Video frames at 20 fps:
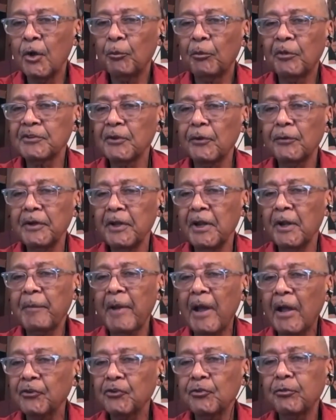was only
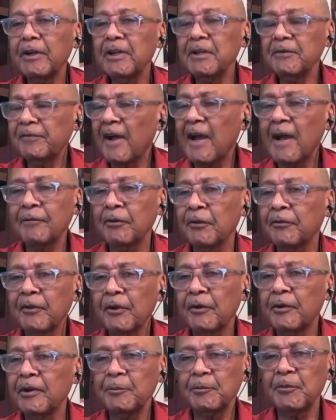about 25 to
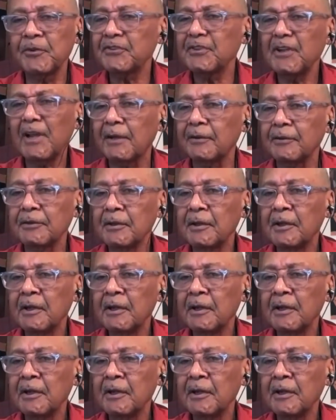30%.